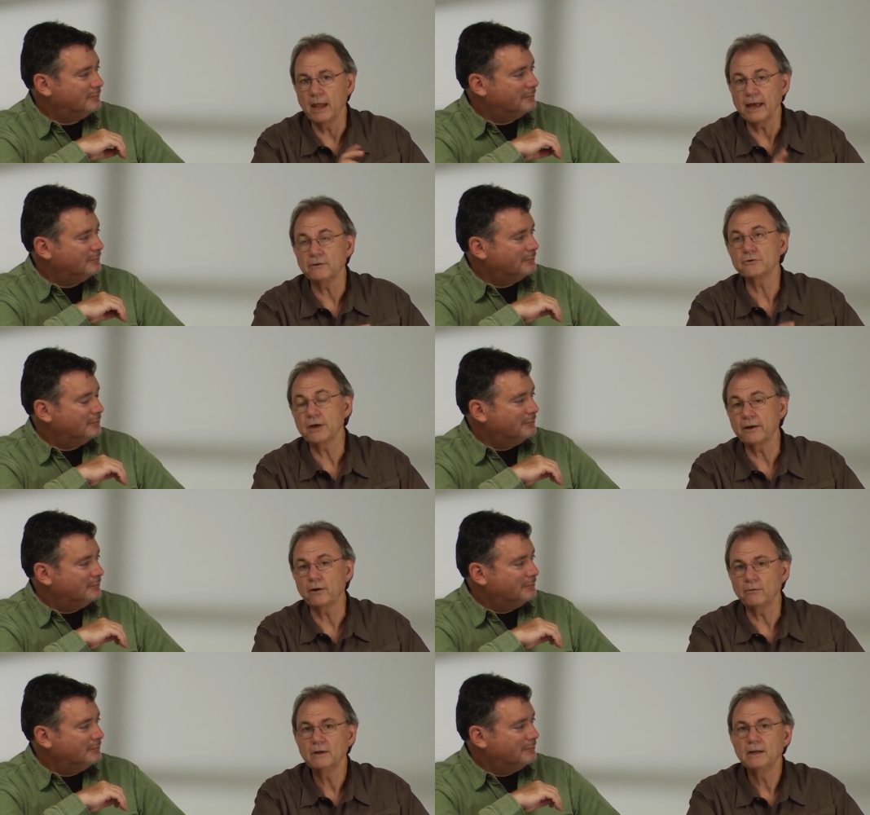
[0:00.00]
Speaker 1: light and
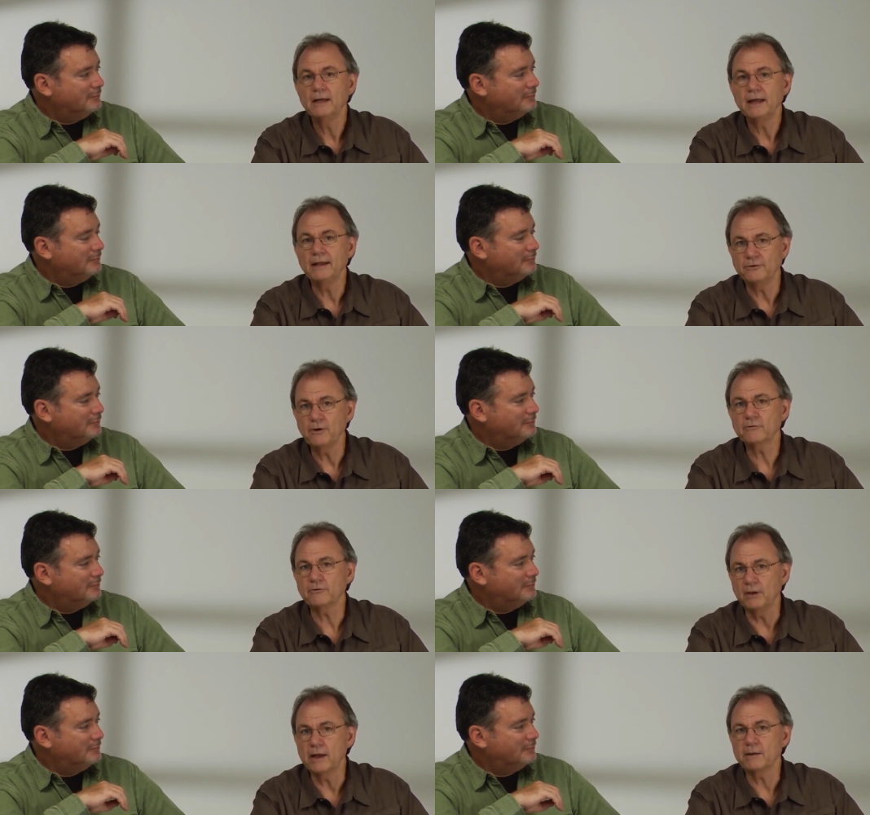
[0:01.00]
shadow. And he
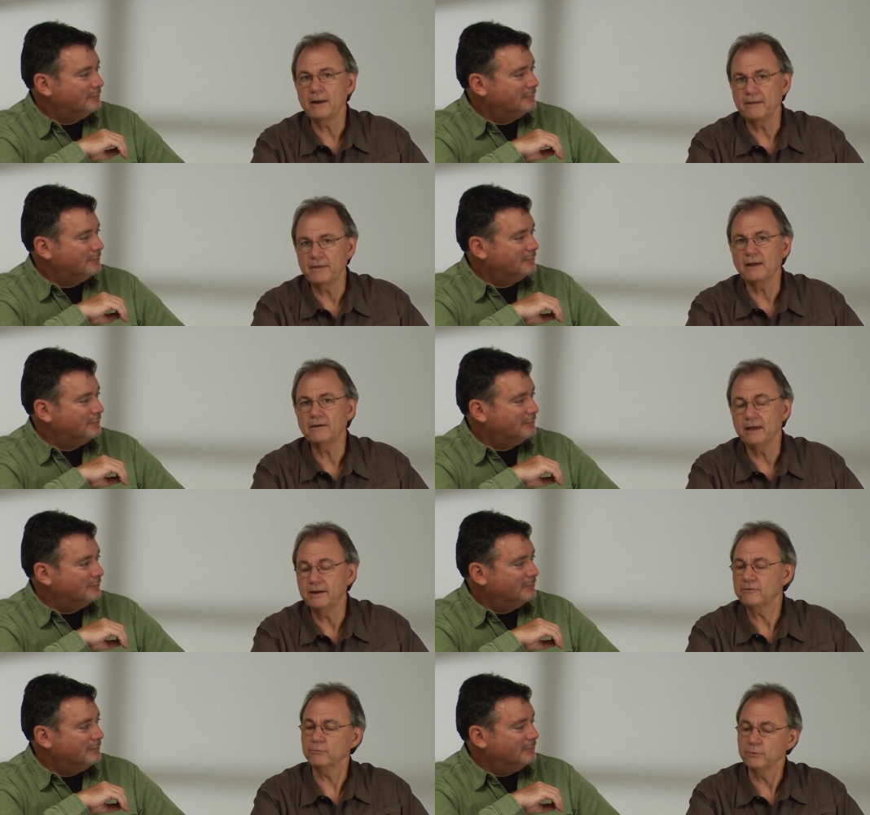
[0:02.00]
talks a lot about that.
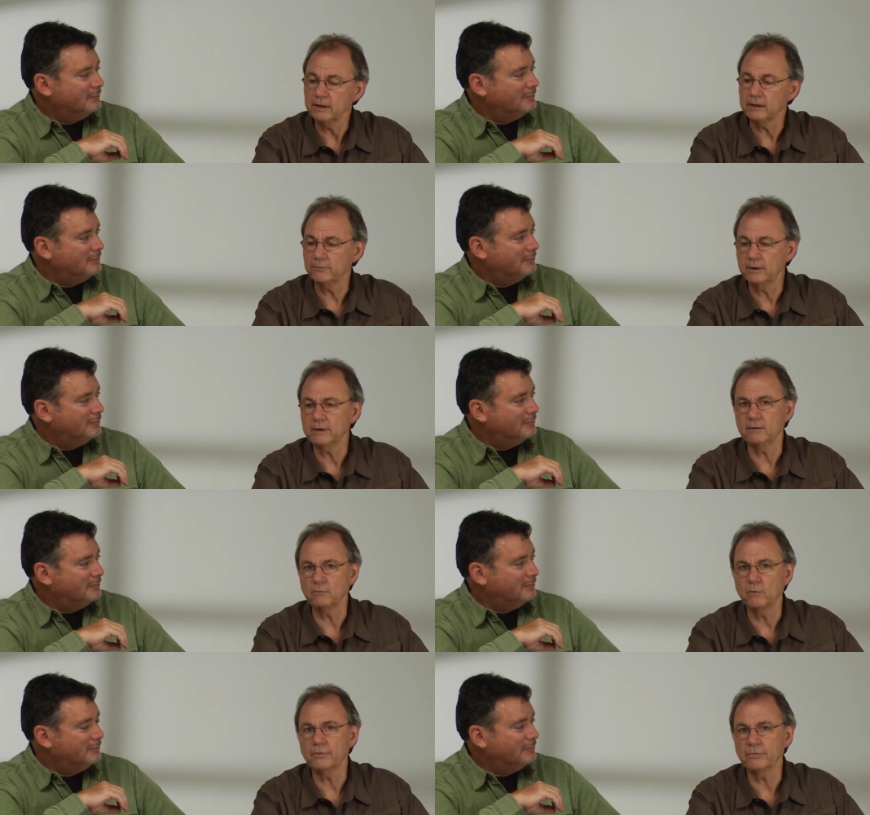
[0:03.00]
And it's really, really
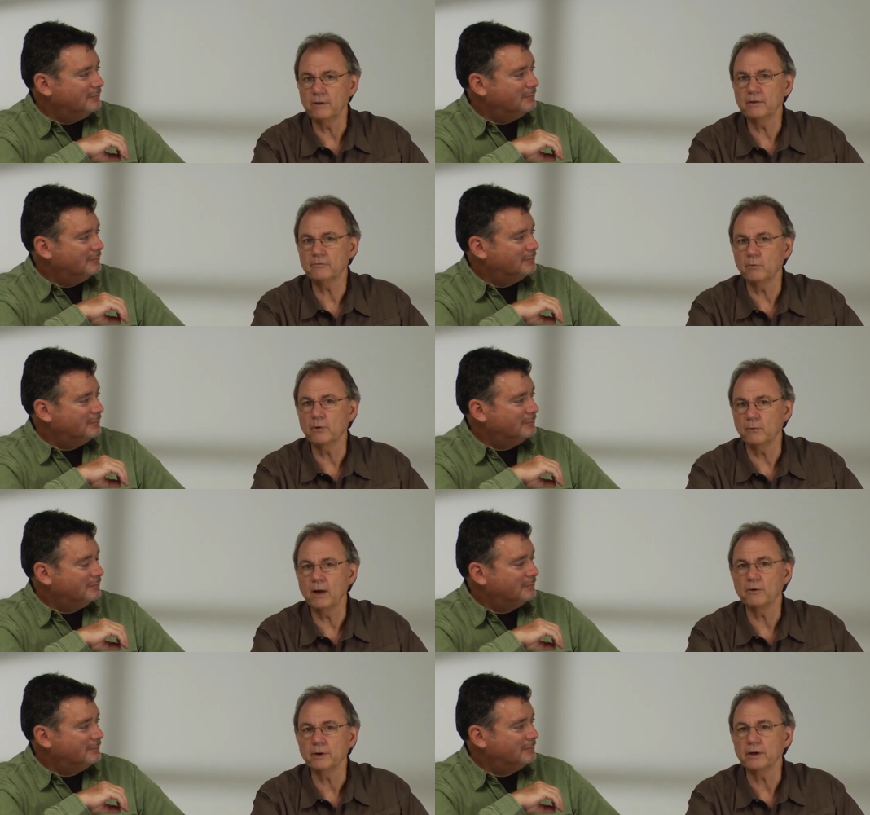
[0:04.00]
worth, it's a
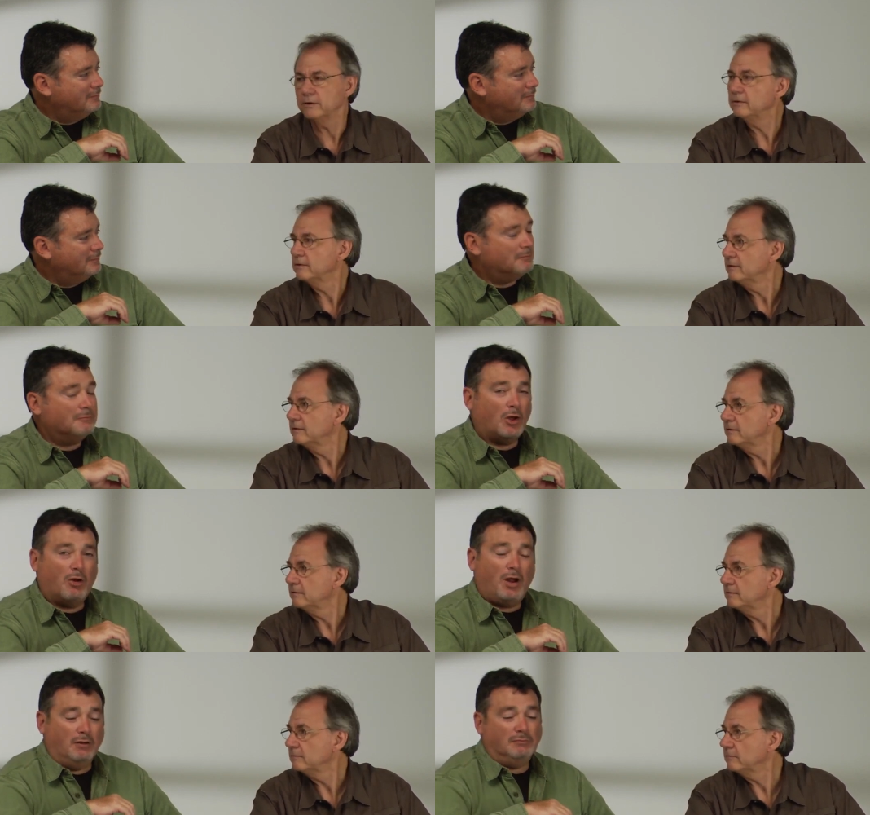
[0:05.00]
worthwhile read.
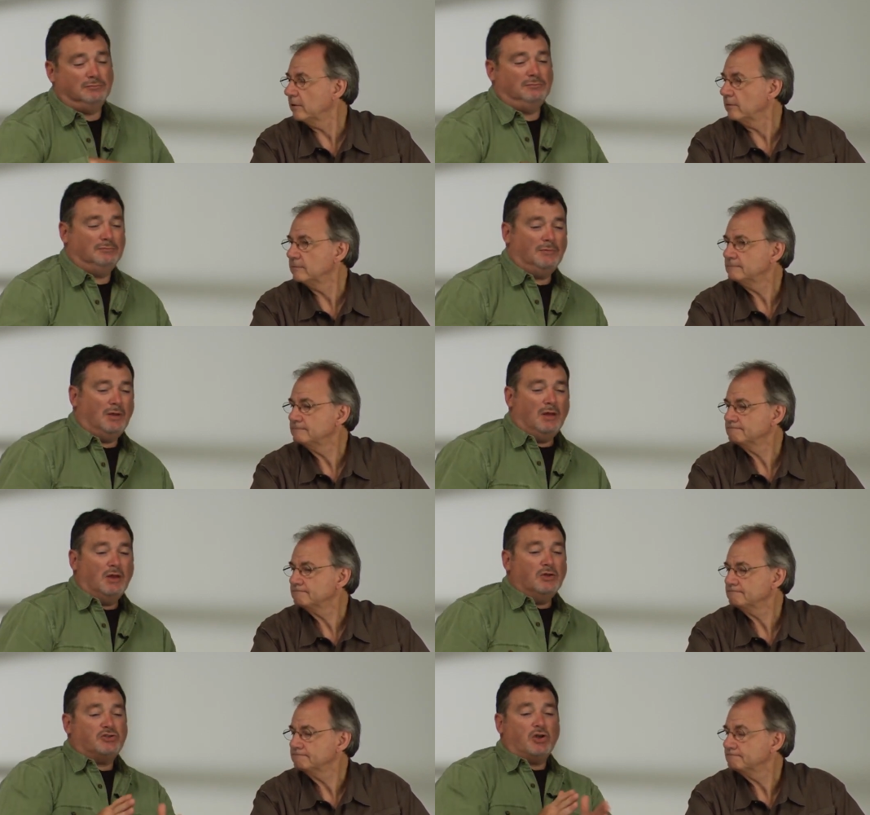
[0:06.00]
Speaker 2: All right. So,
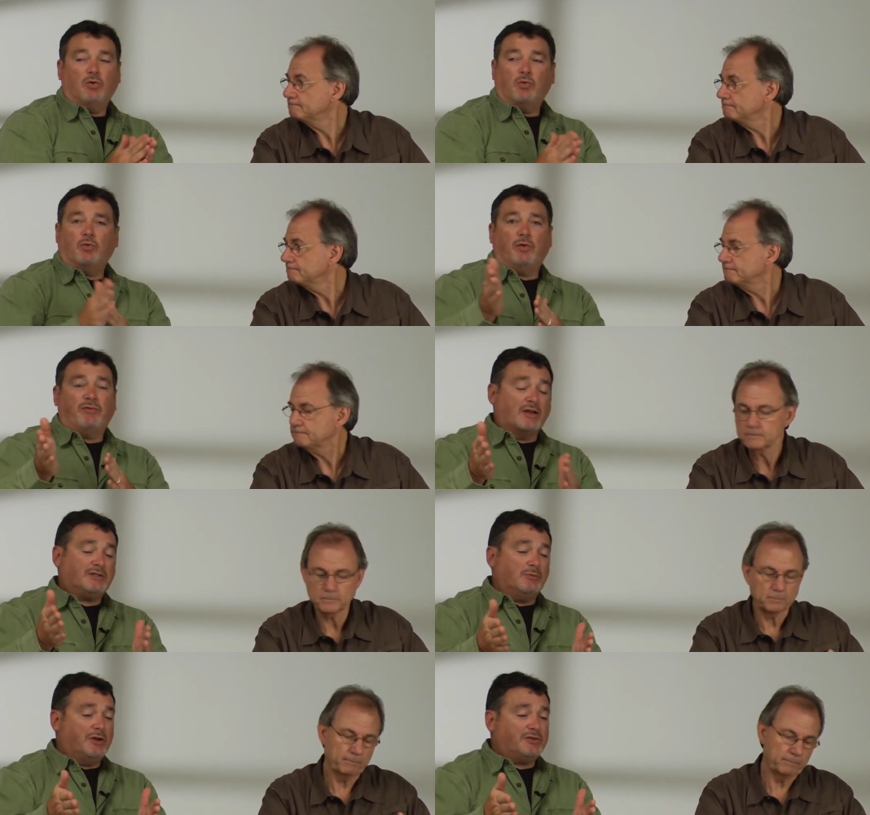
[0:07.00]
so we've
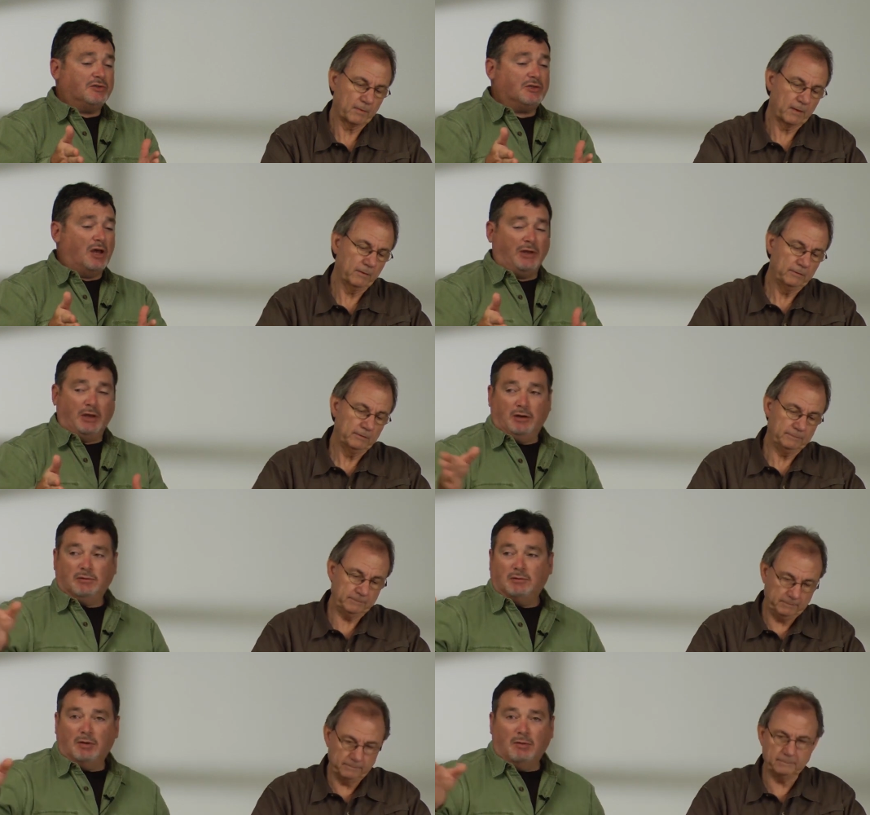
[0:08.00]
got some questions coming
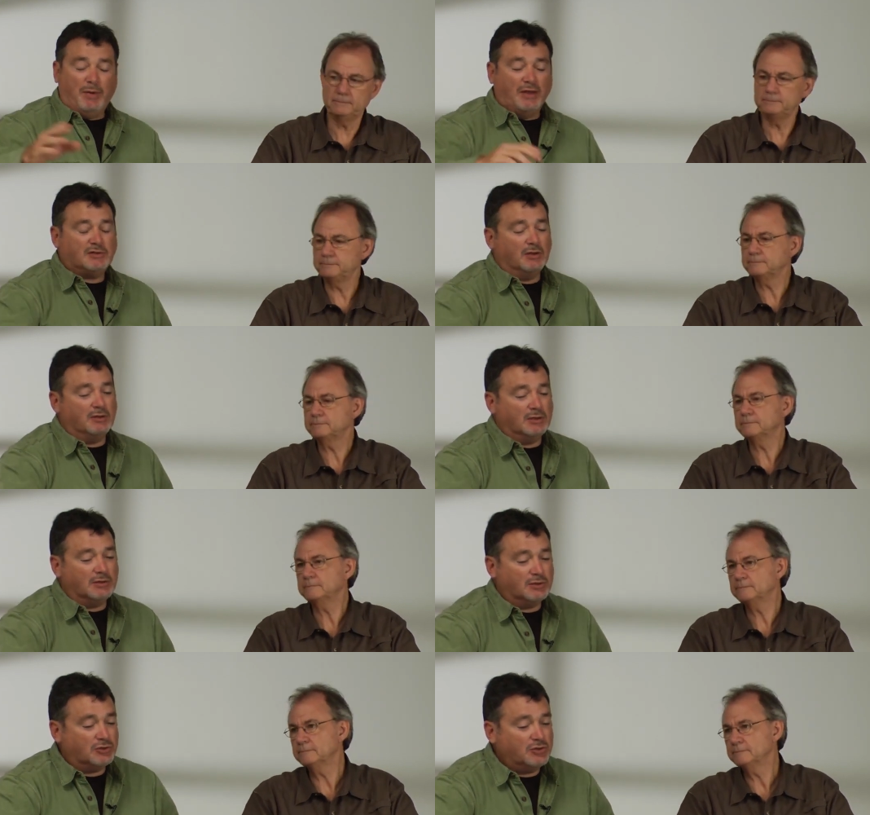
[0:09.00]
in uh, based on
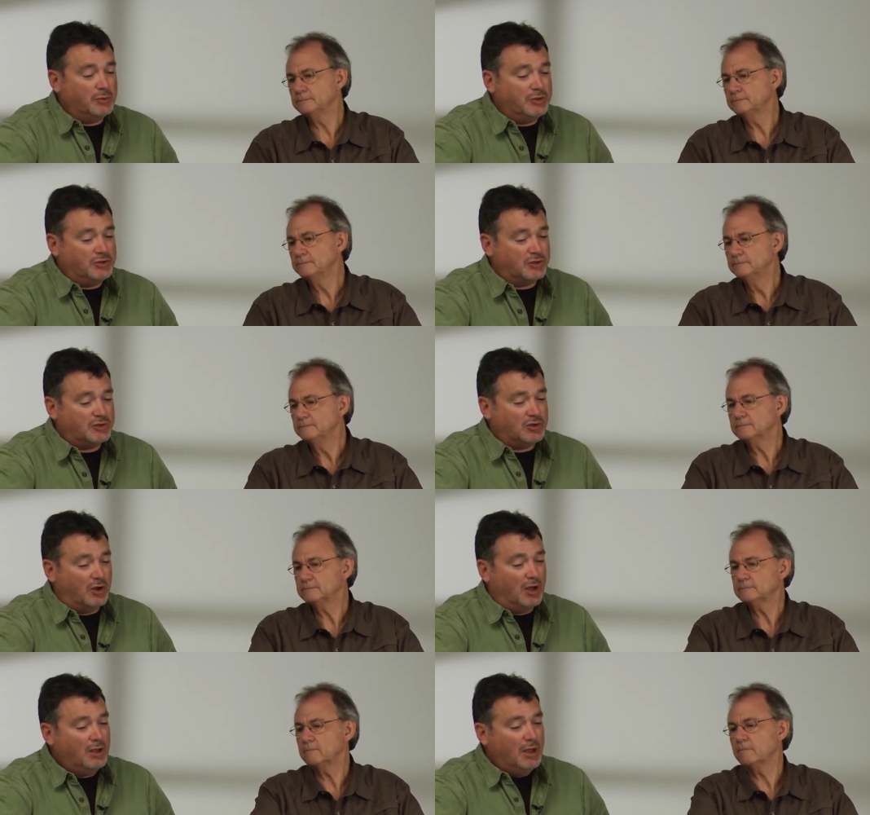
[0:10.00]
the, the shoot we just
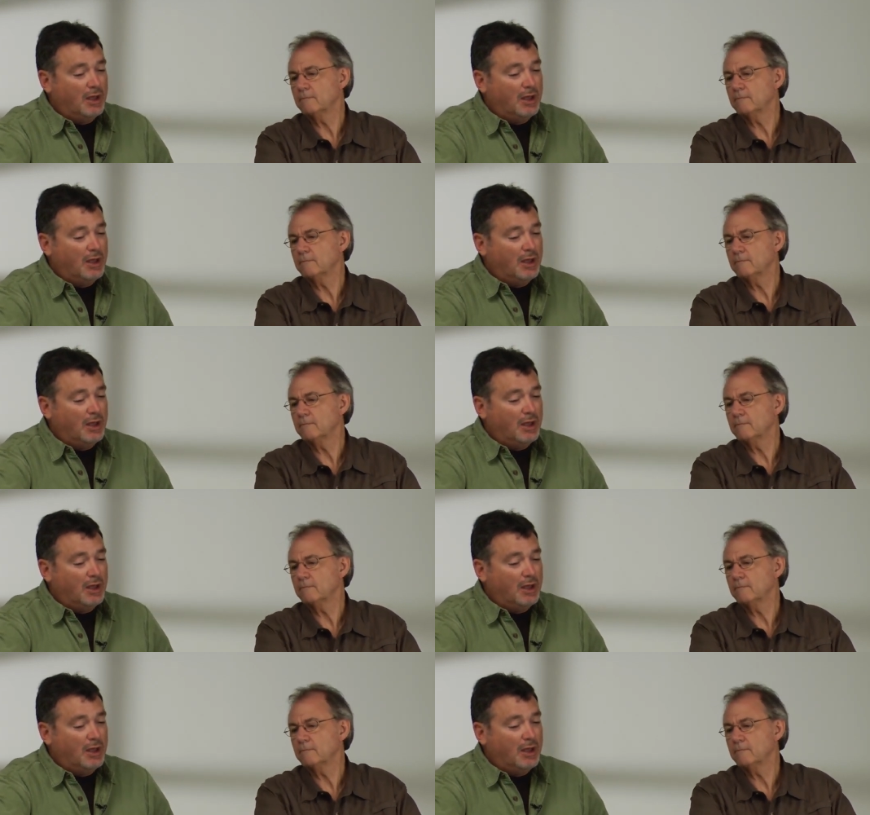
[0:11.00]
saw.